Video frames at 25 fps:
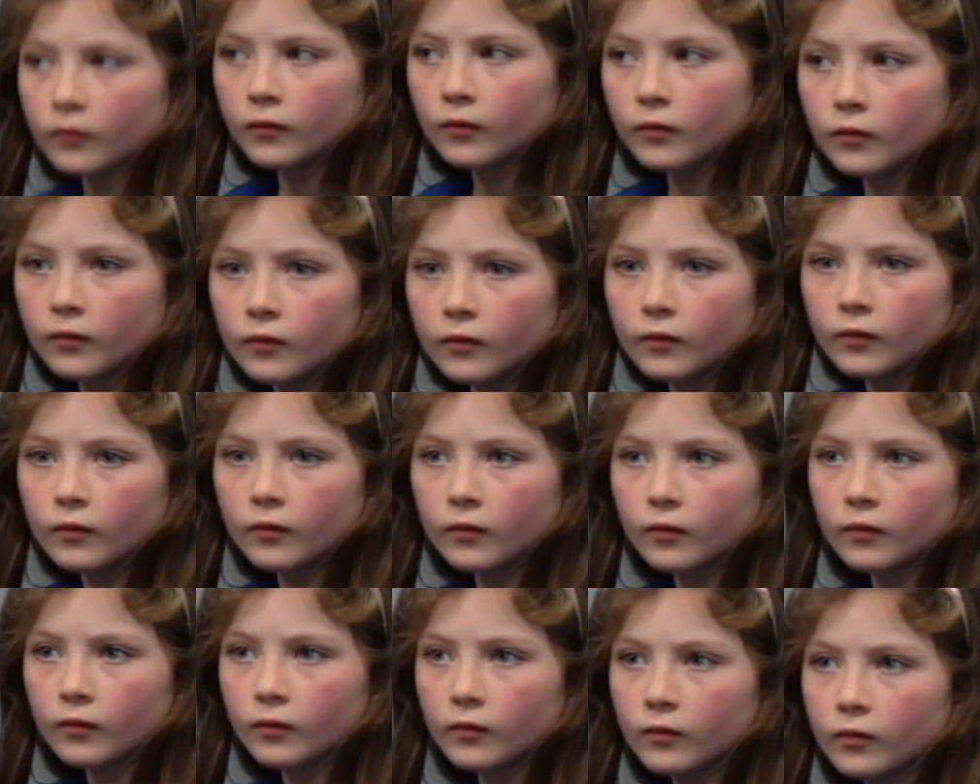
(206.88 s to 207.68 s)

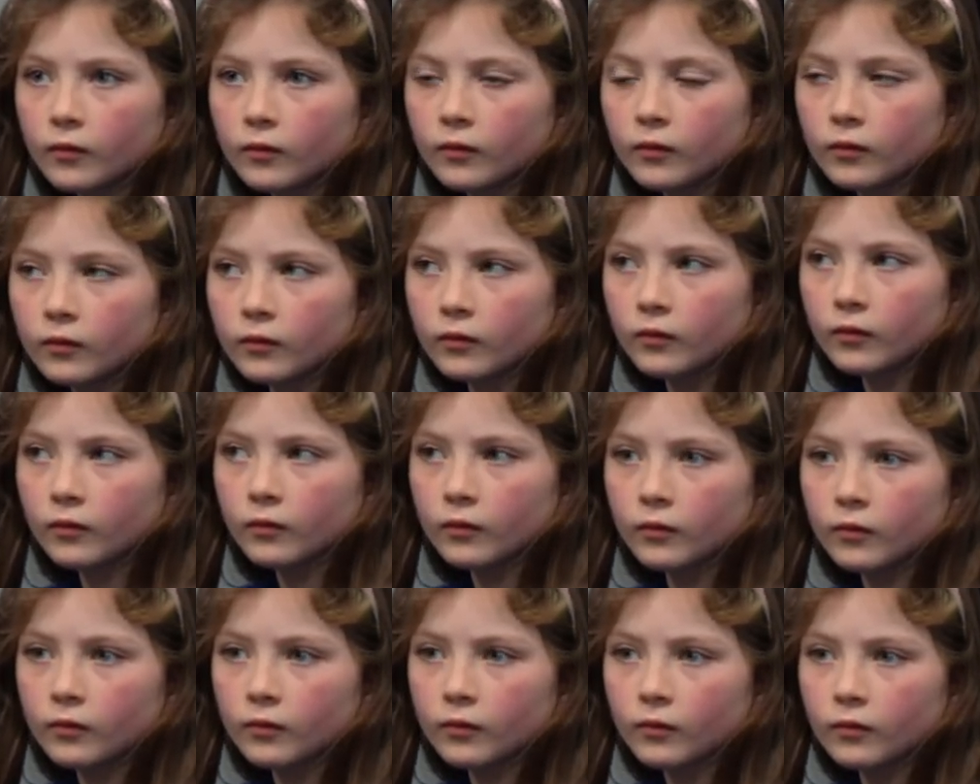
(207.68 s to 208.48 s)

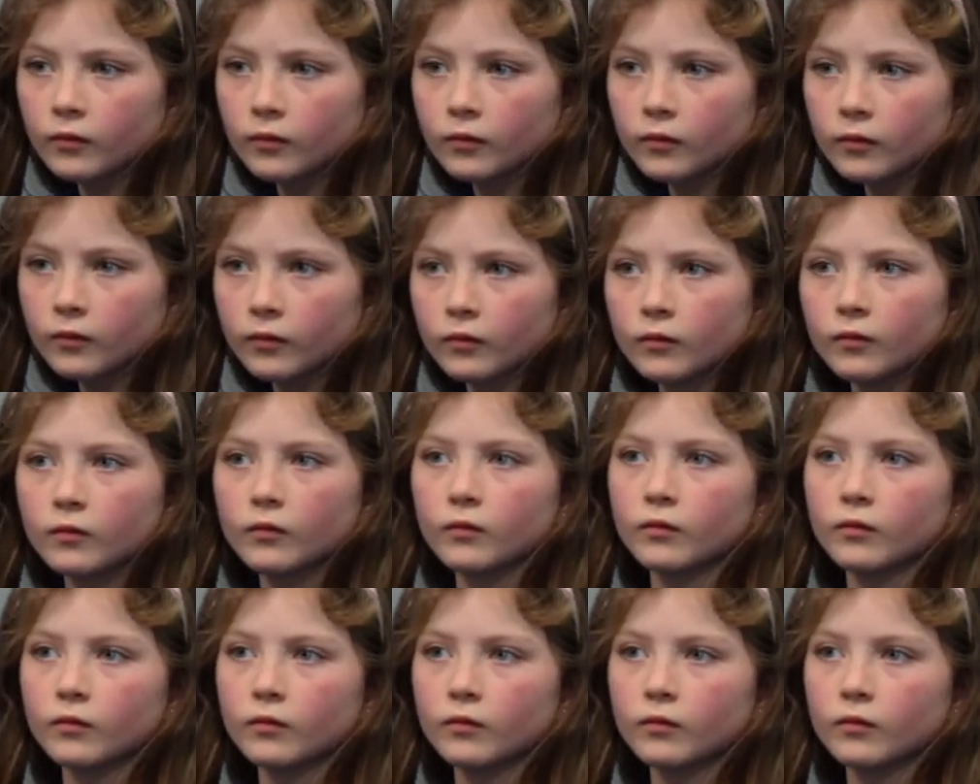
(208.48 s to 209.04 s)
No words are spoken by the person on screen.